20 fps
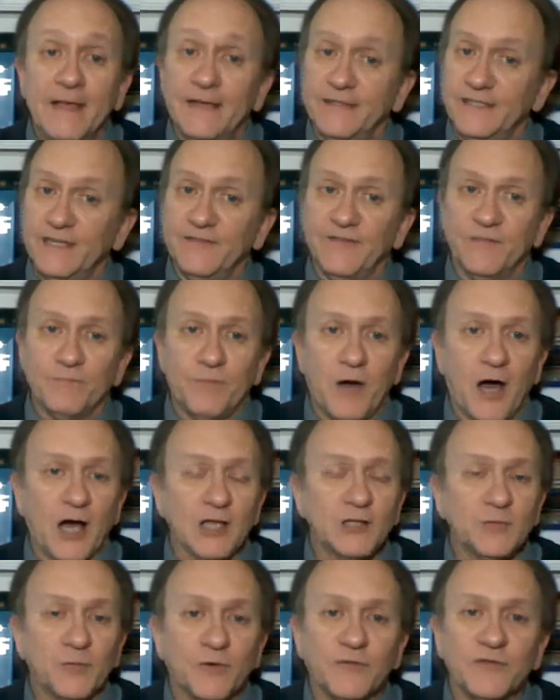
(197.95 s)
It's even
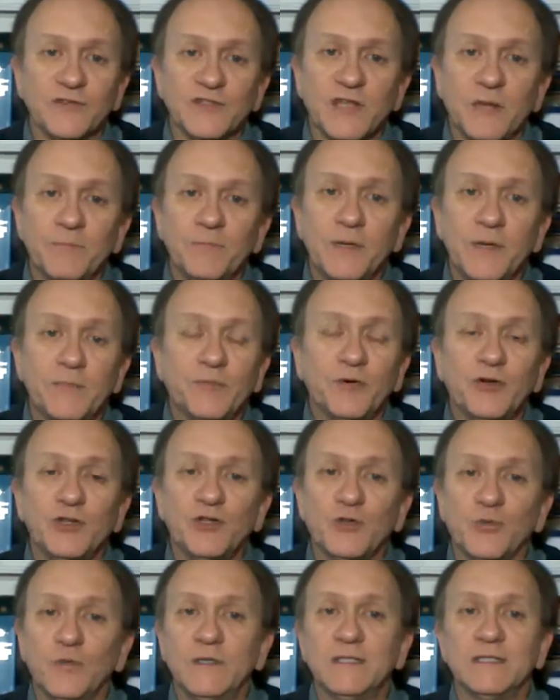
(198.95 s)
possible for some people to
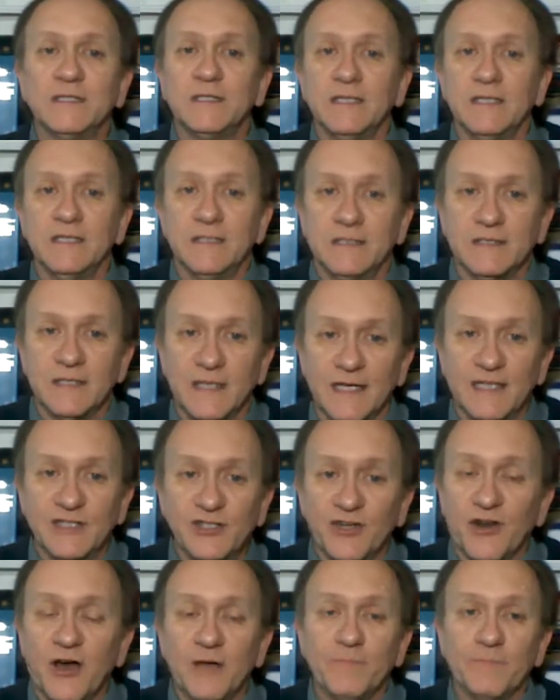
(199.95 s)
twist these things
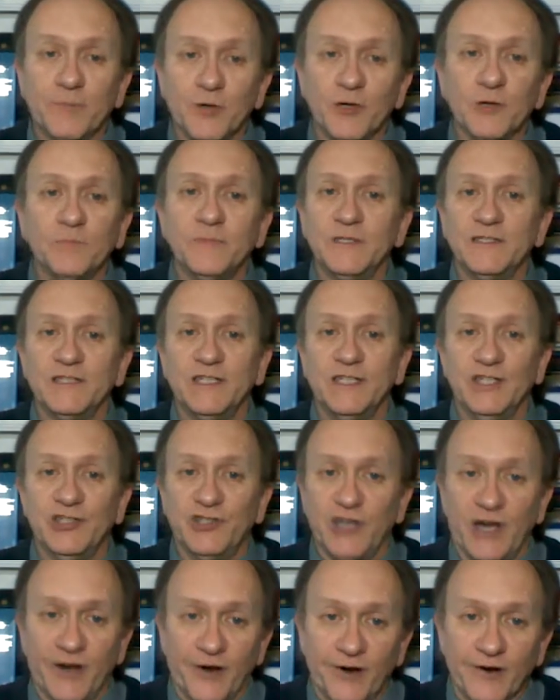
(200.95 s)
and on purpose teach
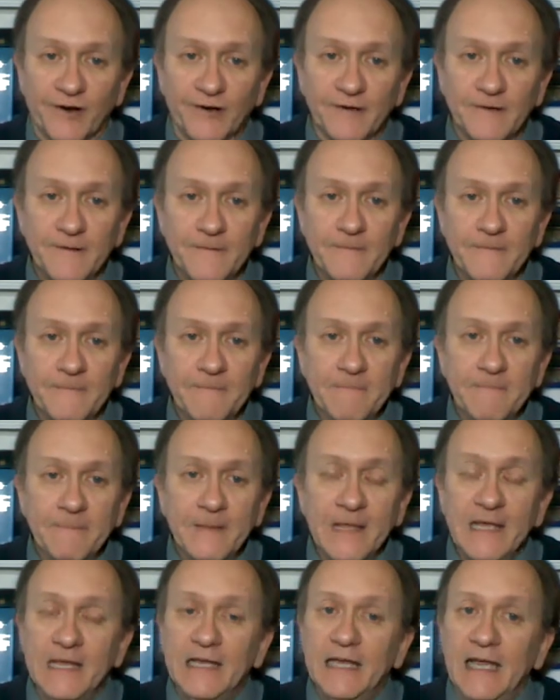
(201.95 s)
error.
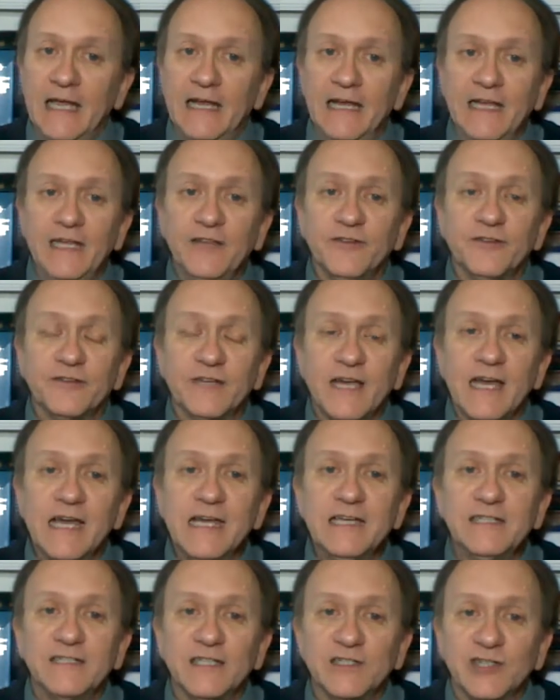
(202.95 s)
In either
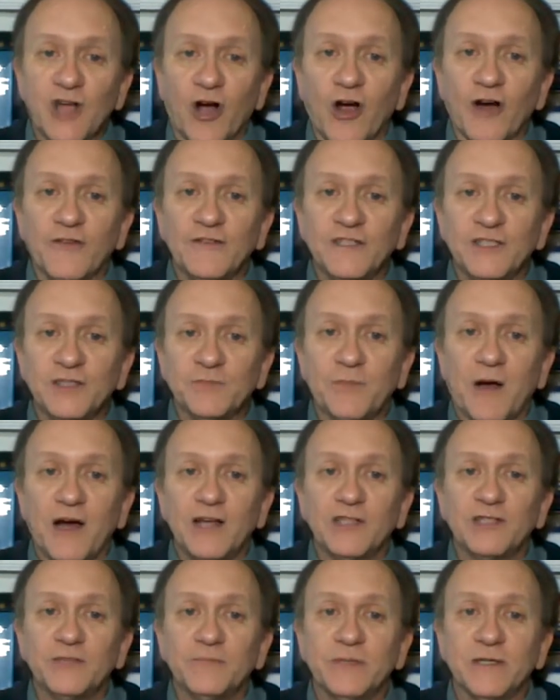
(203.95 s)
case, it's our
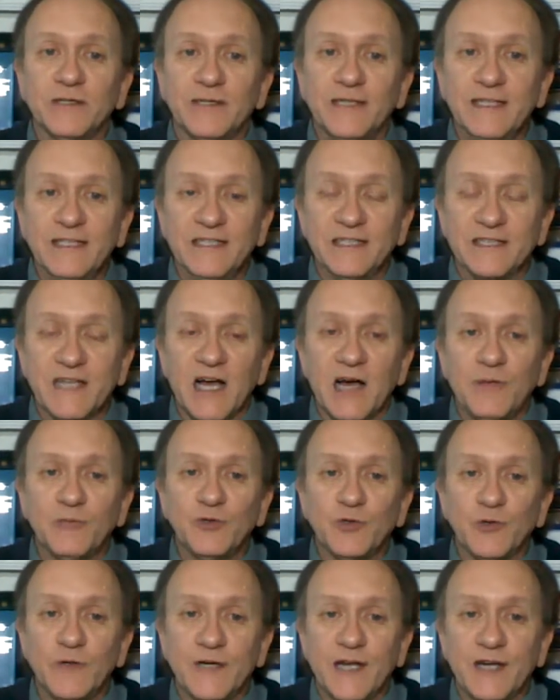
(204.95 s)
responsibility to come
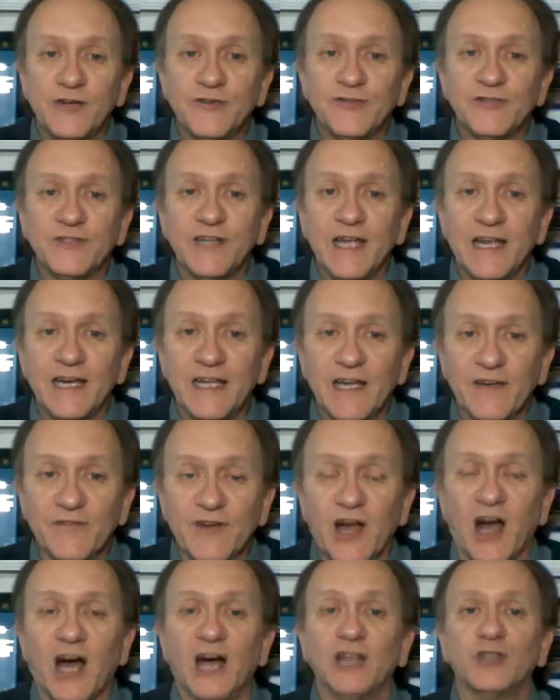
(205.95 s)
to an understanding of
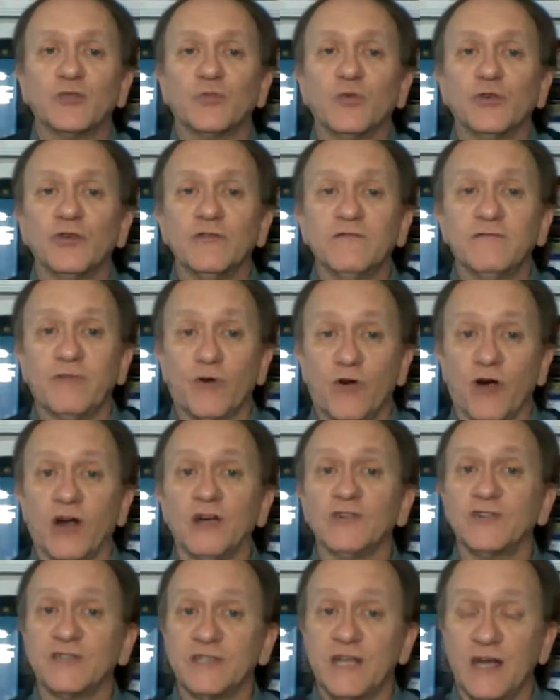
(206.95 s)
God's Word for
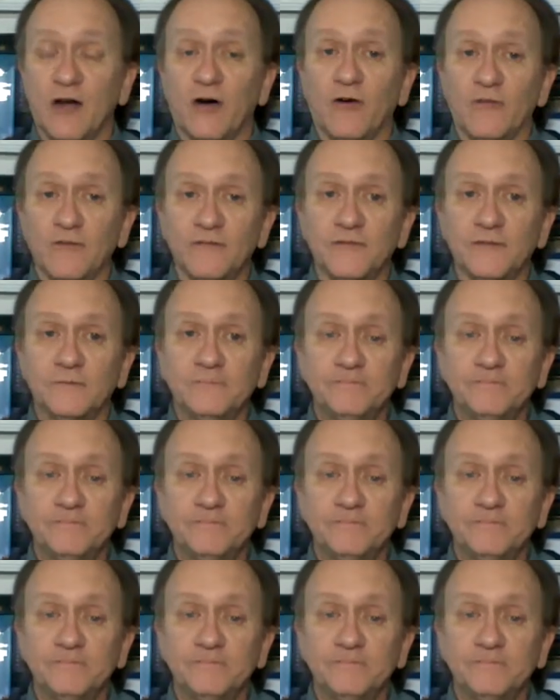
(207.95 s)
ourselves.